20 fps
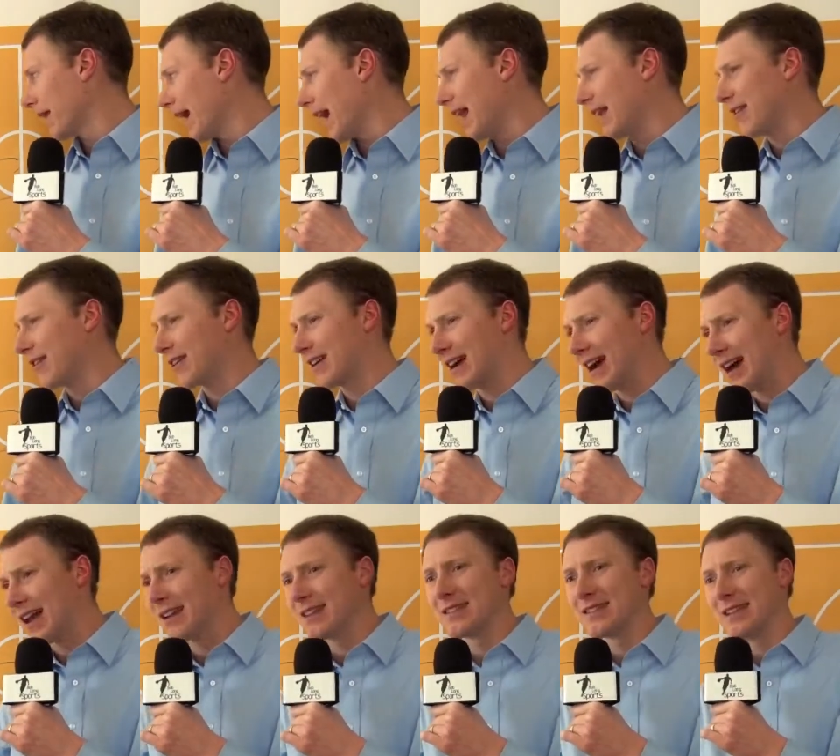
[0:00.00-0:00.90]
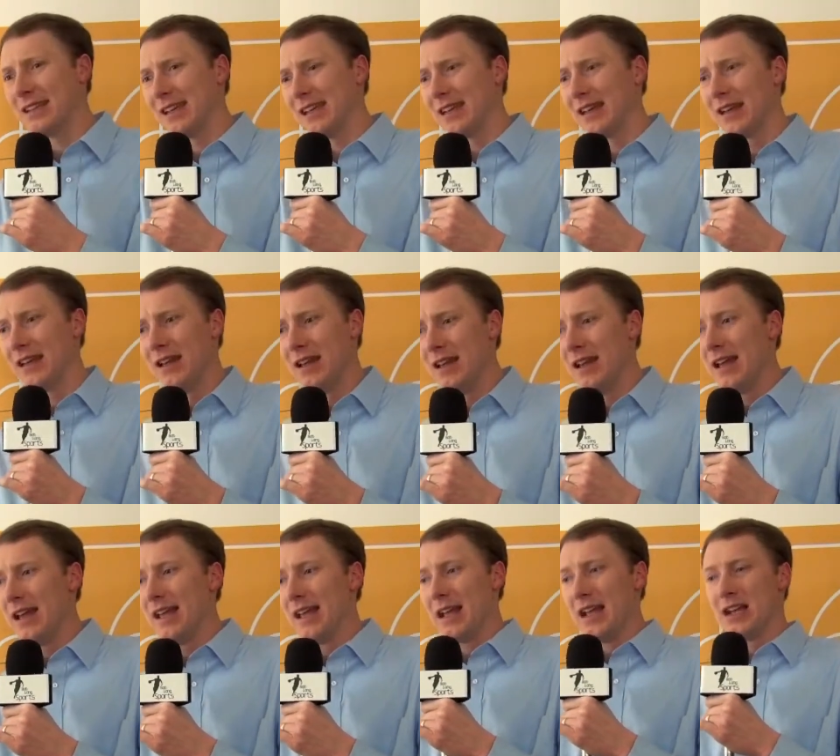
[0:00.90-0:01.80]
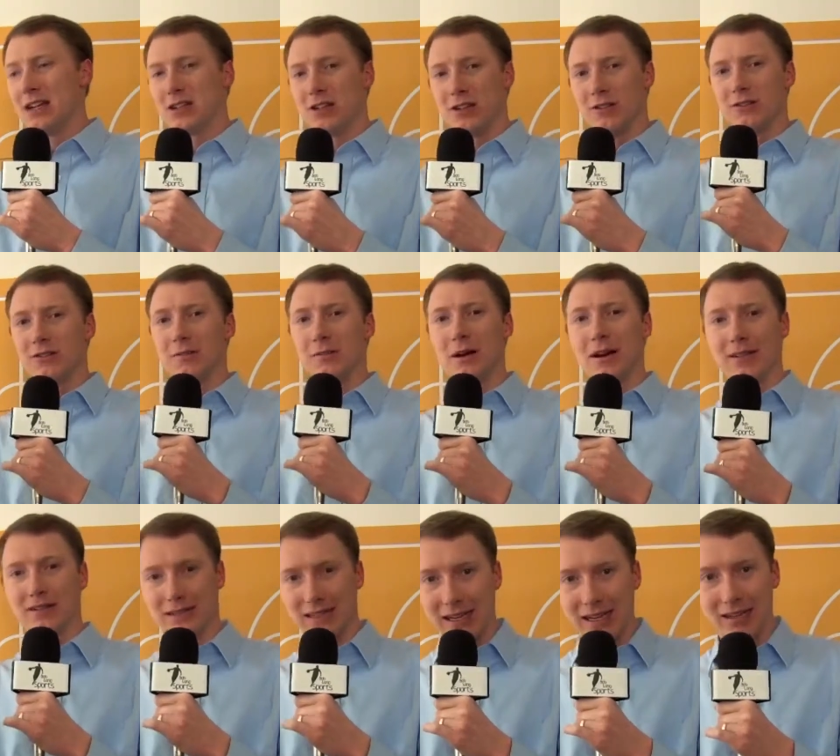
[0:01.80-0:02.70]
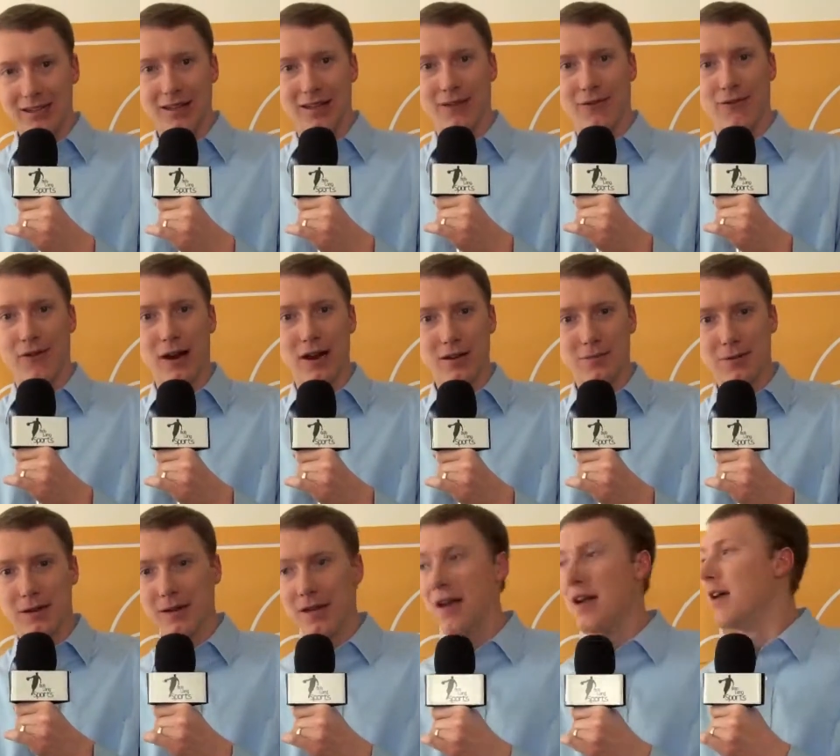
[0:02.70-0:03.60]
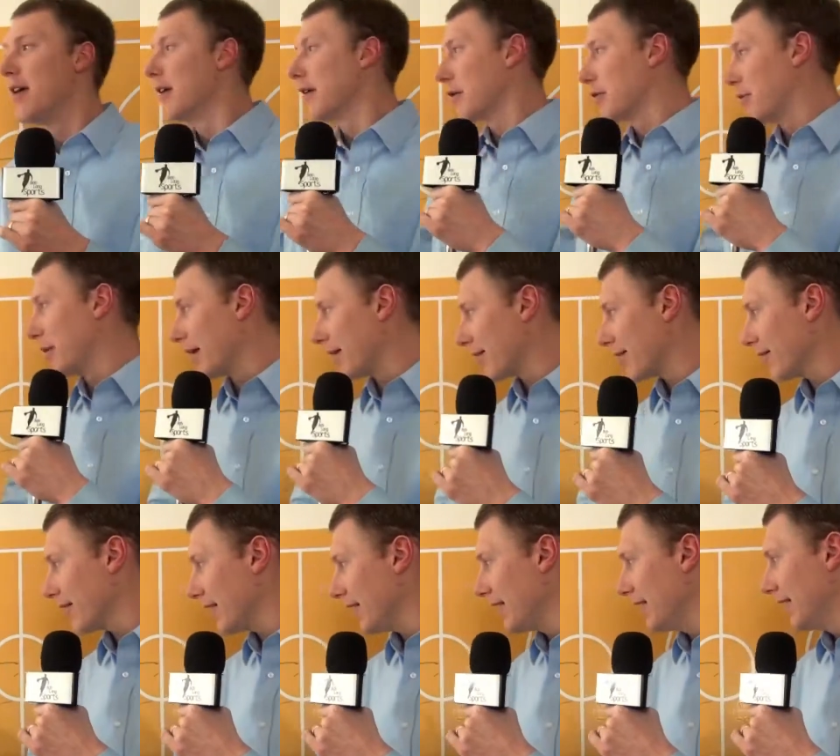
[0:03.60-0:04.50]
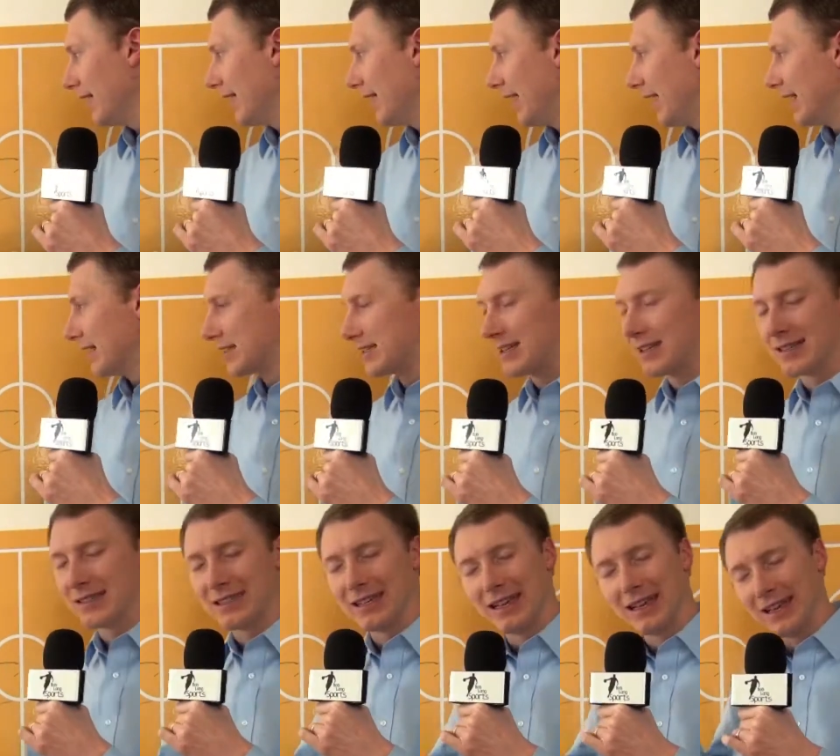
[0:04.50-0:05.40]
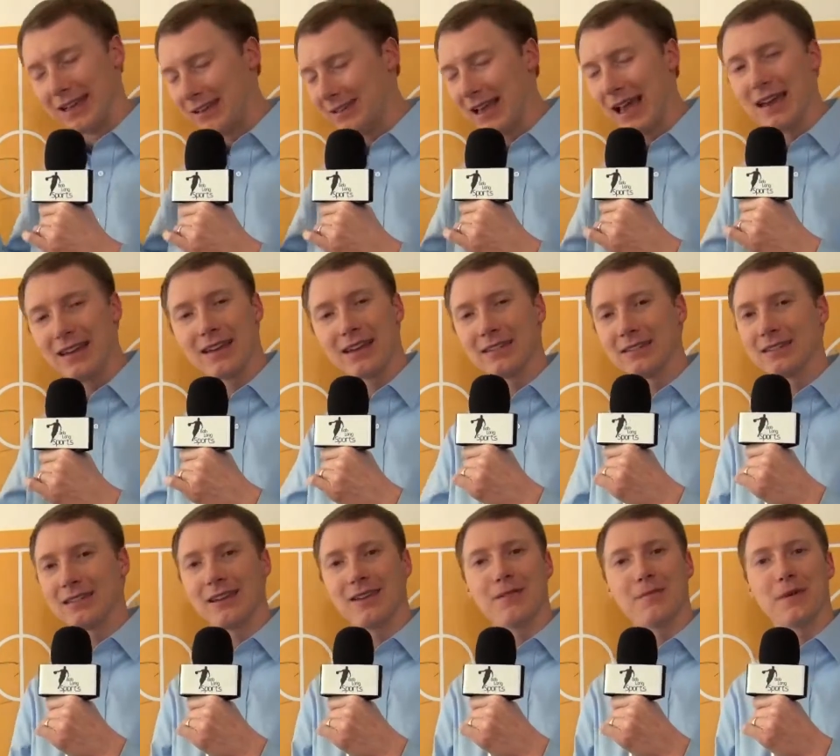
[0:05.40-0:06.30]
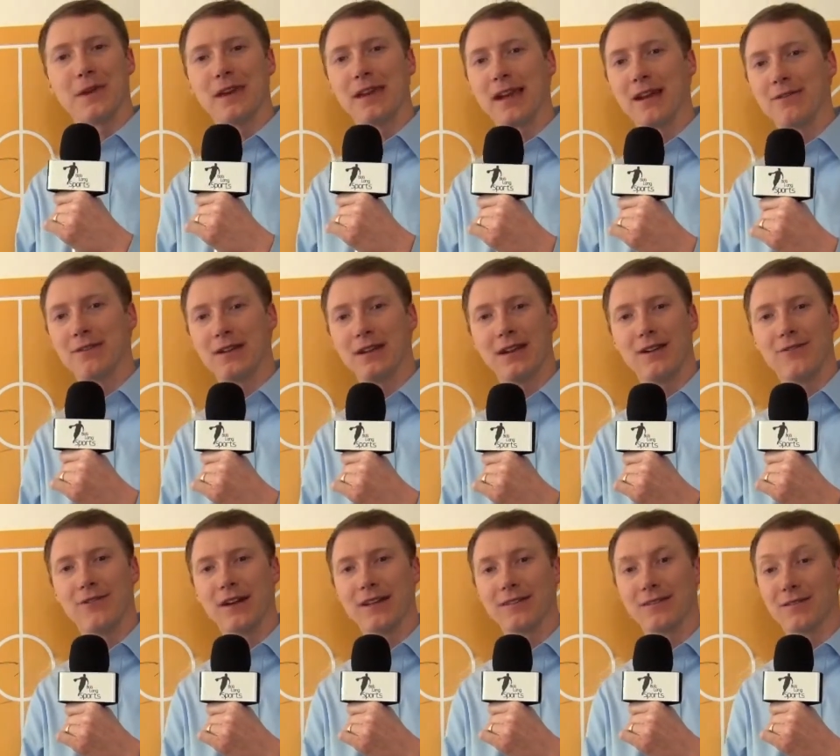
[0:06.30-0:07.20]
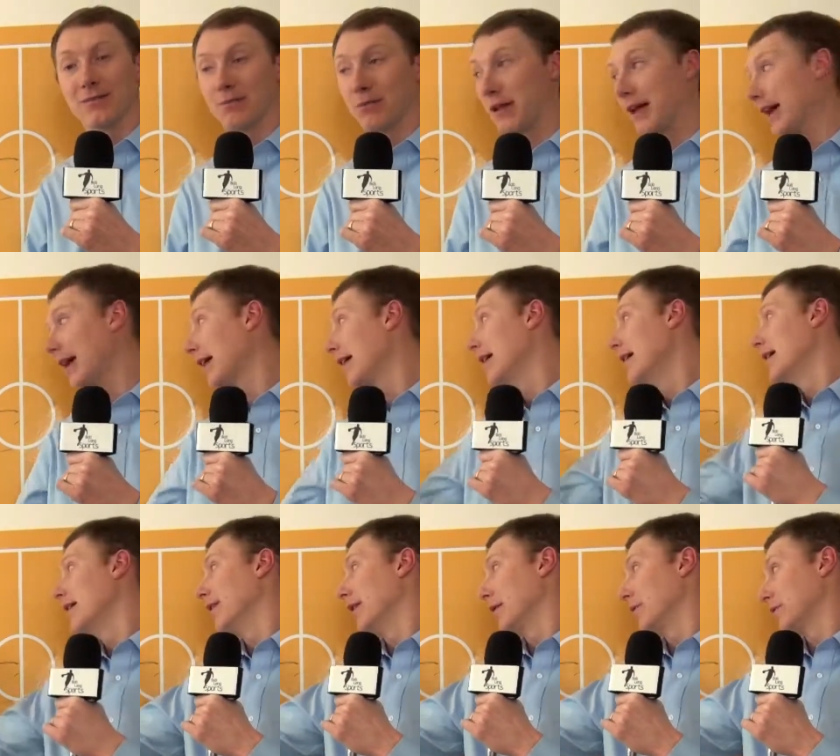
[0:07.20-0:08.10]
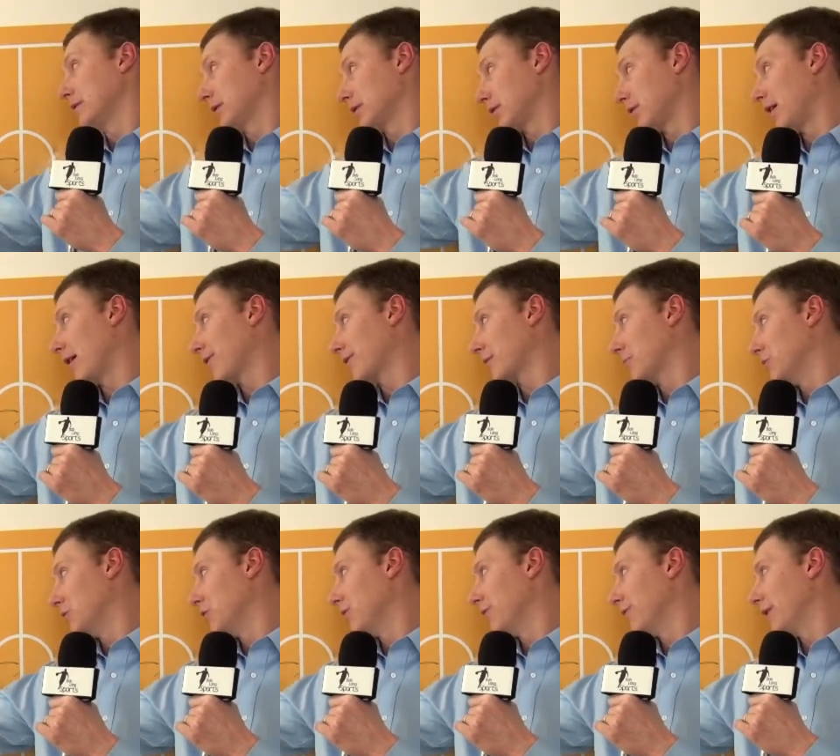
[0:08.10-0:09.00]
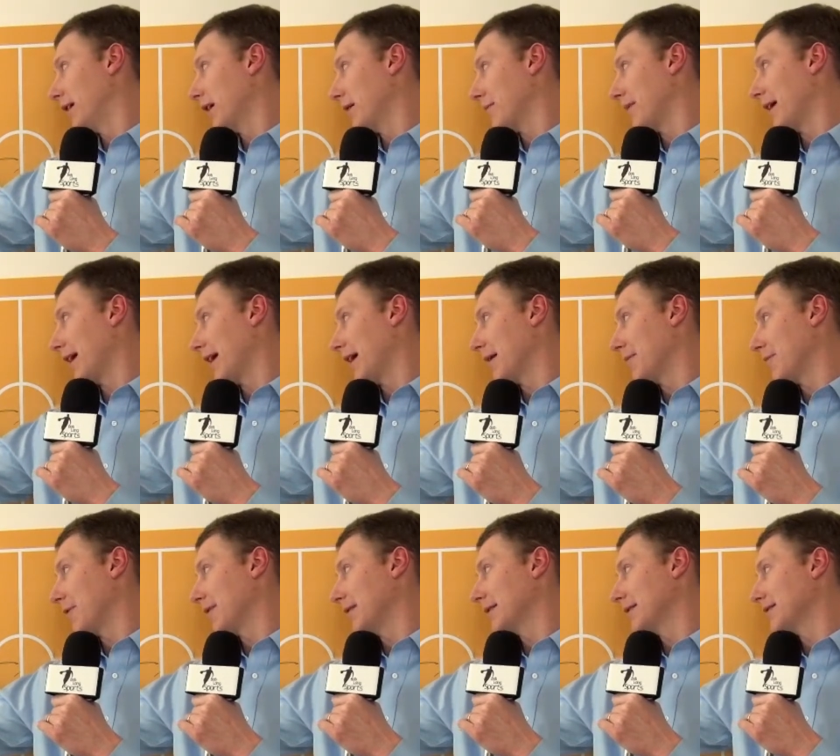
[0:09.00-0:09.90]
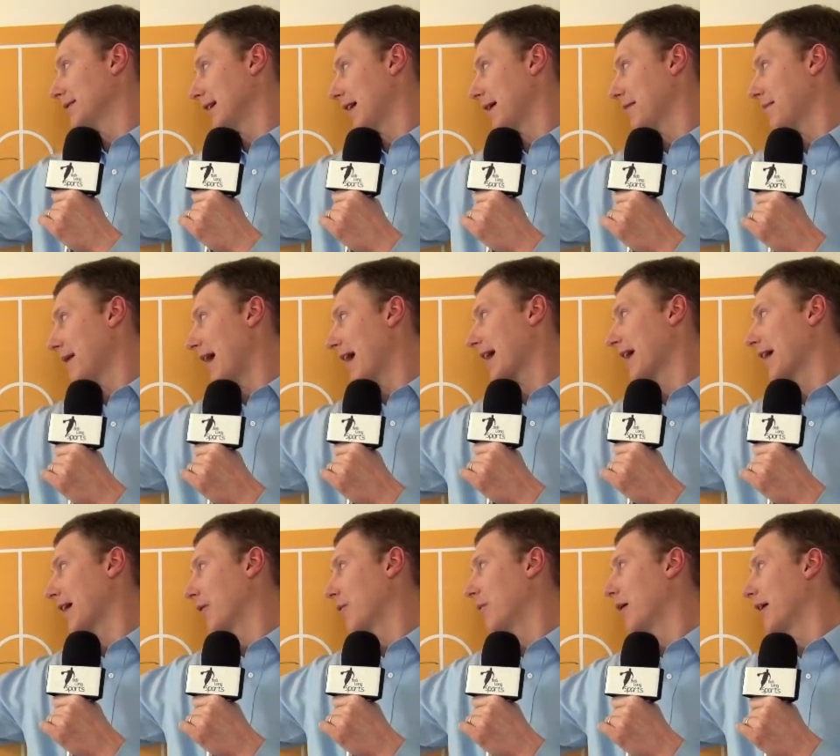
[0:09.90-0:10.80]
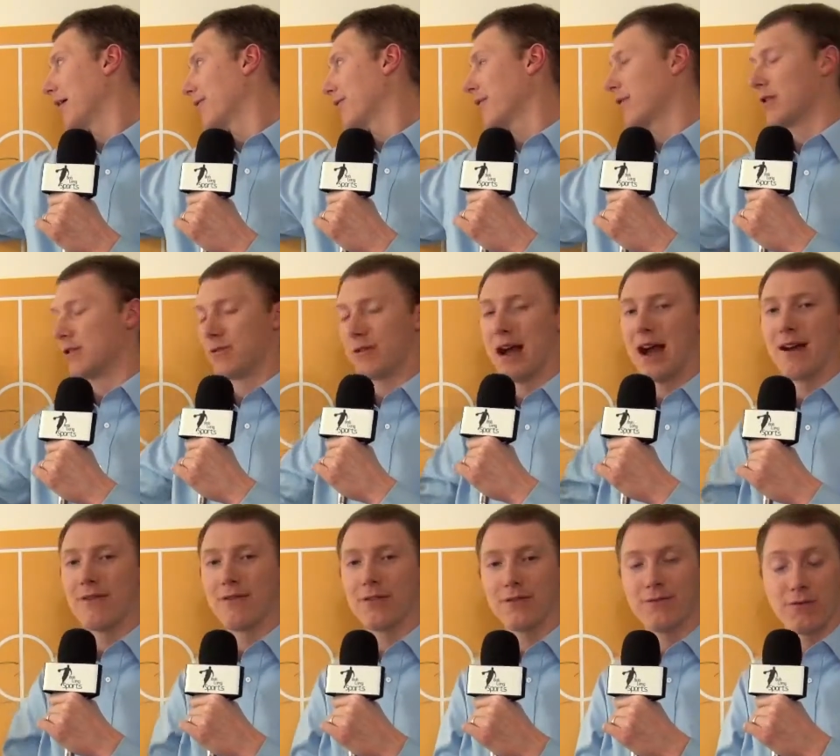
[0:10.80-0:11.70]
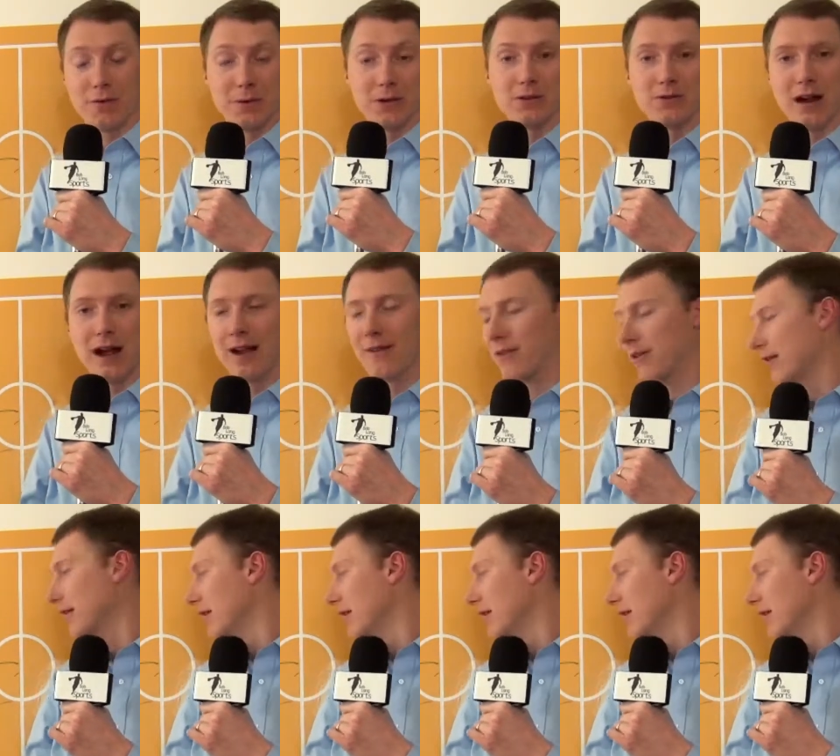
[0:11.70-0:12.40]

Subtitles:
And you're kind of seeing issues amongst each of the freshmen. Quinerly, it's just his head doesn't seem to be in every defensive play. There was a soft move there by him on this side, backing away from a driver.